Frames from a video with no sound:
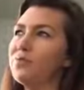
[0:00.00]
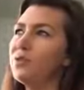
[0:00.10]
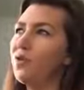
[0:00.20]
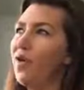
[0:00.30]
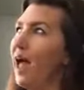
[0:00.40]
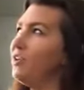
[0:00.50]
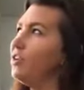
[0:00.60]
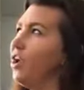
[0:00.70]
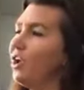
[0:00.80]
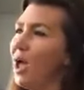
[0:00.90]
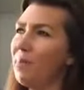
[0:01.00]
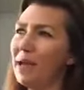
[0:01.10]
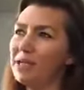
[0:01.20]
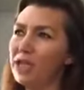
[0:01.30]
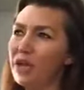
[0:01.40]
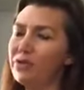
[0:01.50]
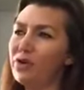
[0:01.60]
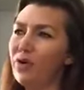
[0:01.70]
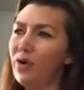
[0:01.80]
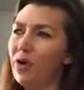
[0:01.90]
some sort of handle on her patio
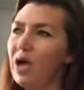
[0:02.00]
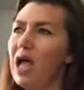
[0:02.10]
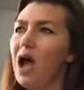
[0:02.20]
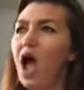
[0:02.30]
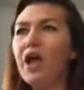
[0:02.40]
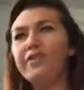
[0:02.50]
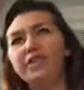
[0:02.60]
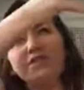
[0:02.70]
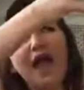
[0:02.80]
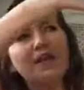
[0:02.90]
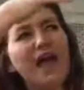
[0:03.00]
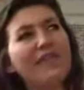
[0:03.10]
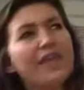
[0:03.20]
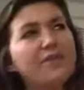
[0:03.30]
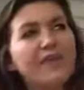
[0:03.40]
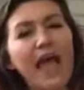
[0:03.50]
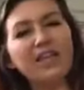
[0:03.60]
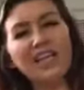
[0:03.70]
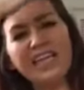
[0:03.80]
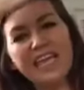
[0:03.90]
door over to a hand. I think it was a
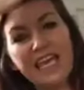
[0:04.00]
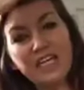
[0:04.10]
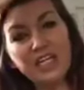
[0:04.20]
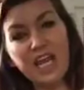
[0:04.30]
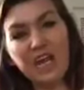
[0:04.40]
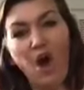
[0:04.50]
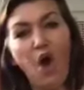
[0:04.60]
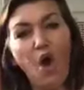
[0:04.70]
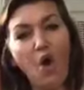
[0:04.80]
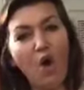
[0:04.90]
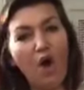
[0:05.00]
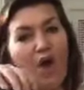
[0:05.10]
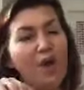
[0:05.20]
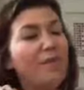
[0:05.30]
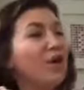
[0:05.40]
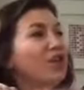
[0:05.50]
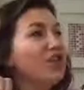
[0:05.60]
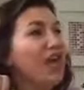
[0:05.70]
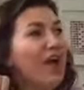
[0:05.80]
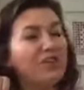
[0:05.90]
handle in the kitchen or on a
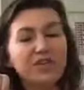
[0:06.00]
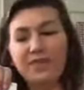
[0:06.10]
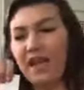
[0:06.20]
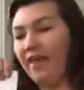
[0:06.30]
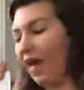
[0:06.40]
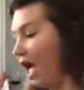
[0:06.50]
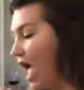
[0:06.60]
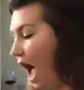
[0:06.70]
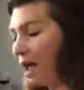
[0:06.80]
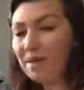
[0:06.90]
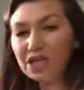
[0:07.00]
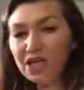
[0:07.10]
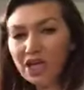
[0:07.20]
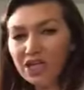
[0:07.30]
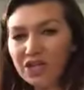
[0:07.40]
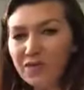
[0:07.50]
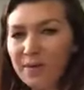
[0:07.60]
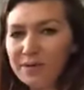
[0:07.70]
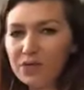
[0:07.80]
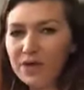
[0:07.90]
chair or something like that. I'm actually going to do
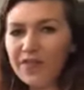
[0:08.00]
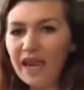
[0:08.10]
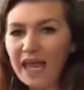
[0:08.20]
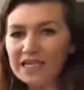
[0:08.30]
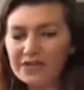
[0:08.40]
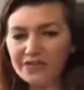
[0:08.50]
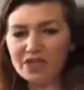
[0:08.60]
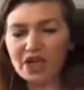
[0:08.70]
it between the legs of a